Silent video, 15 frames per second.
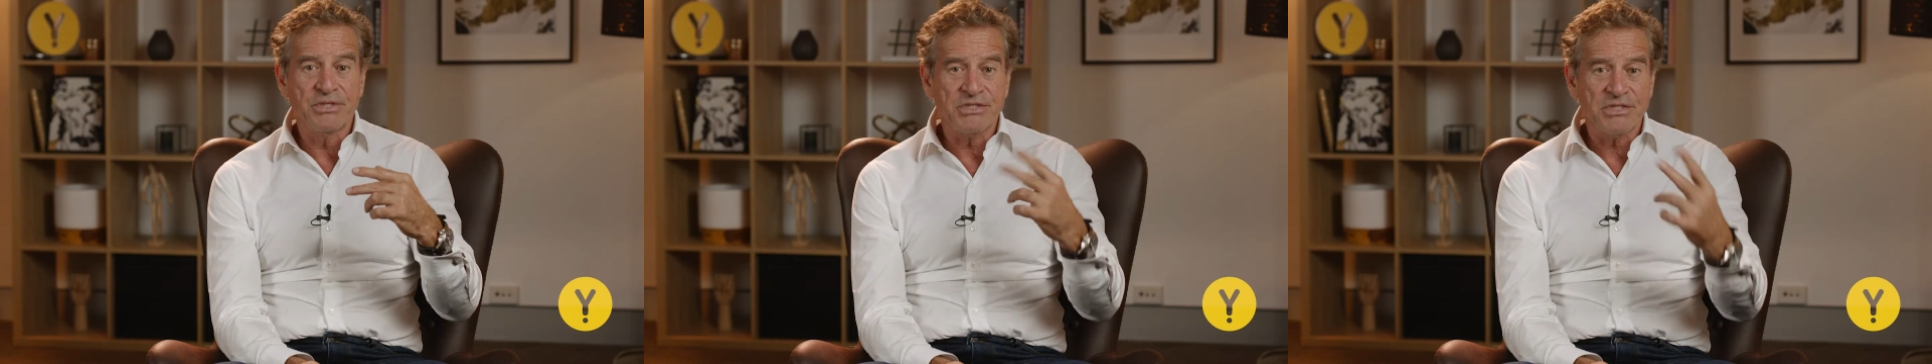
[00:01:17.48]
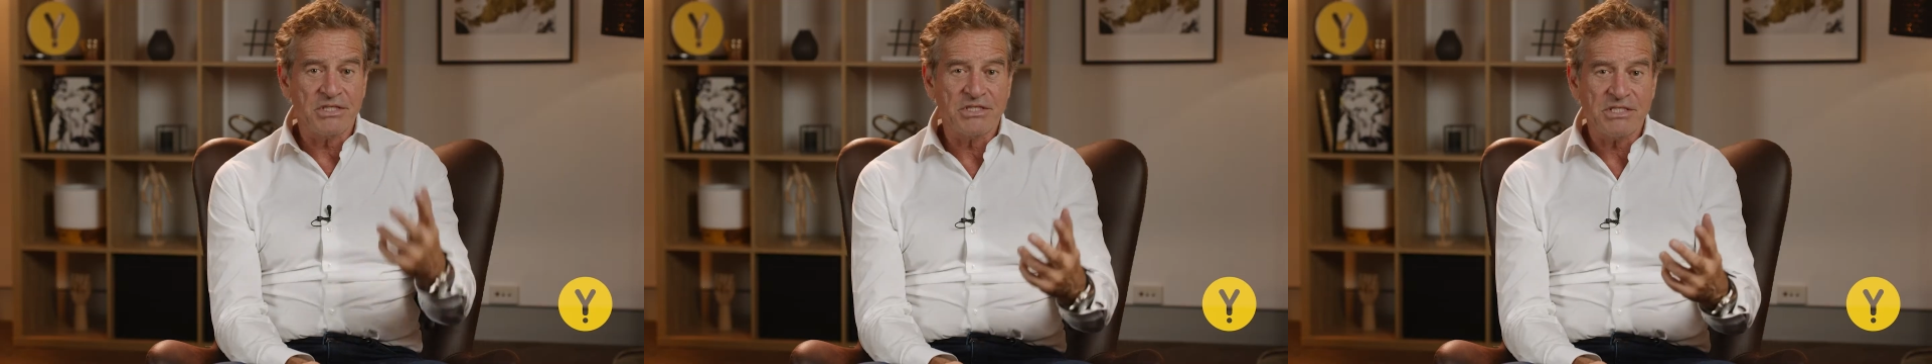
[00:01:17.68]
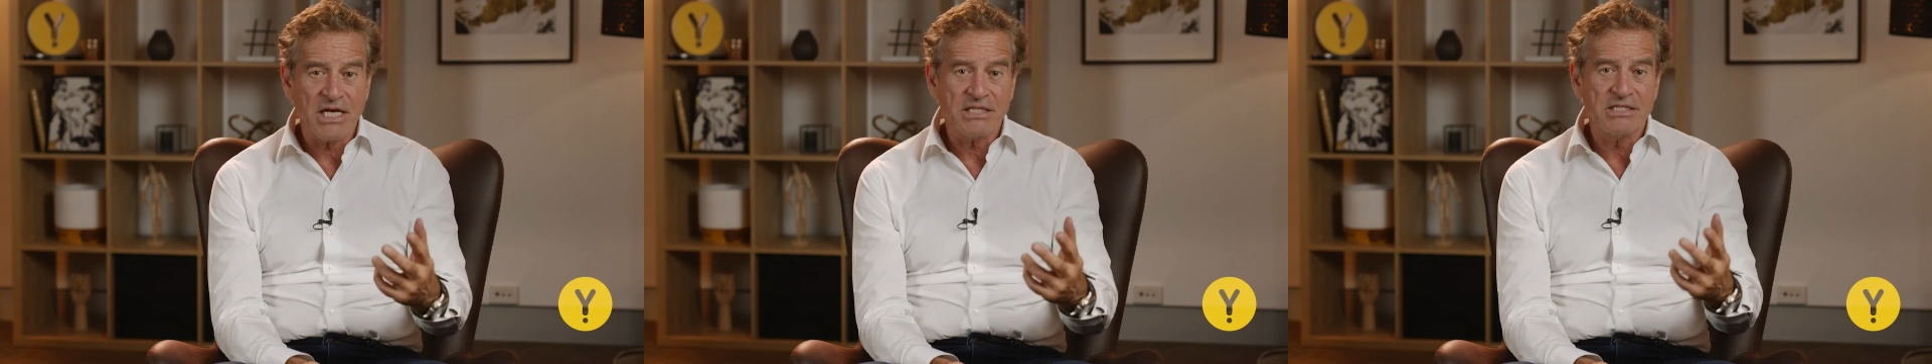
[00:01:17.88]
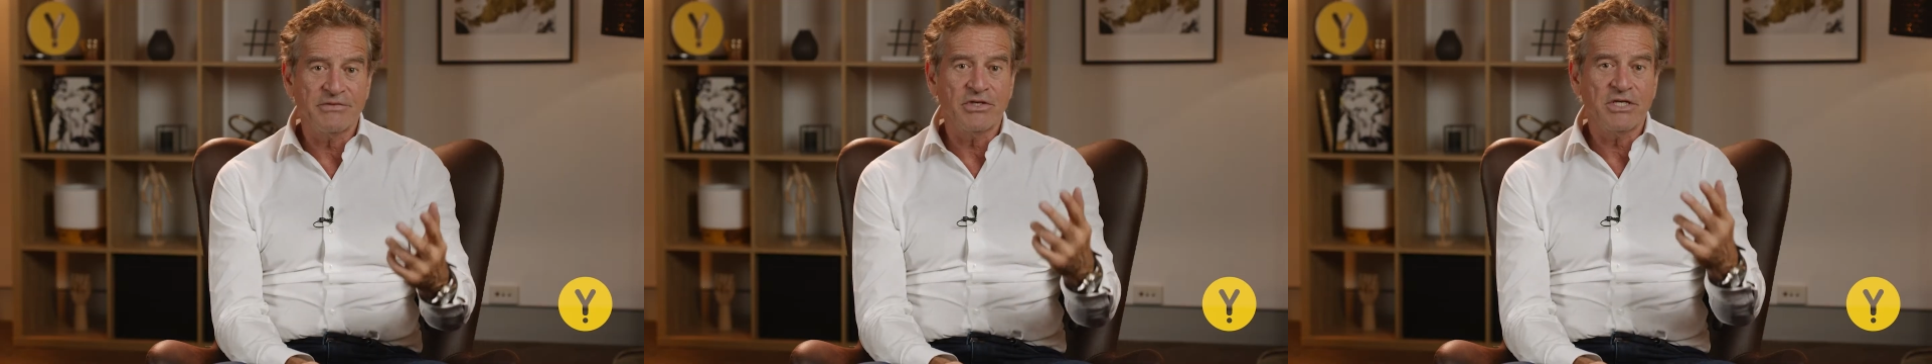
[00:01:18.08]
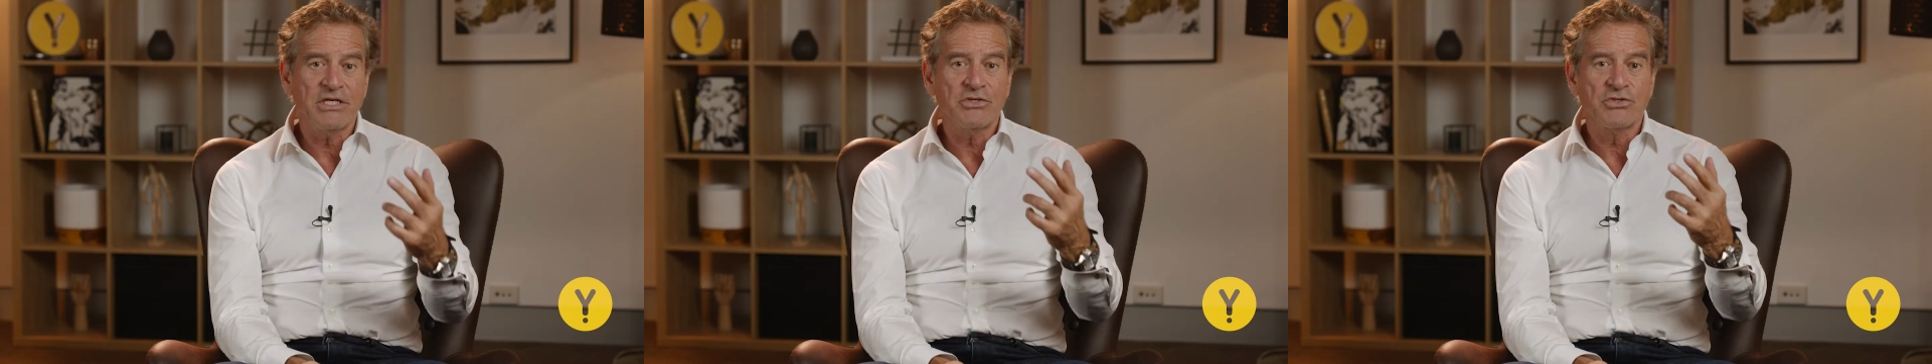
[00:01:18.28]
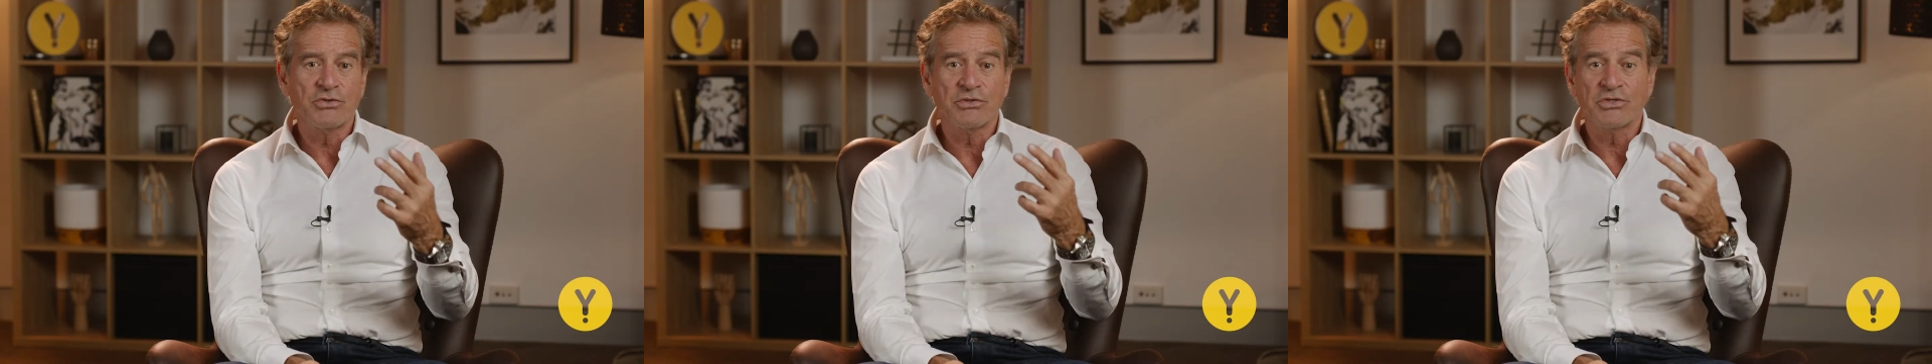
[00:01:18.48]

business activity to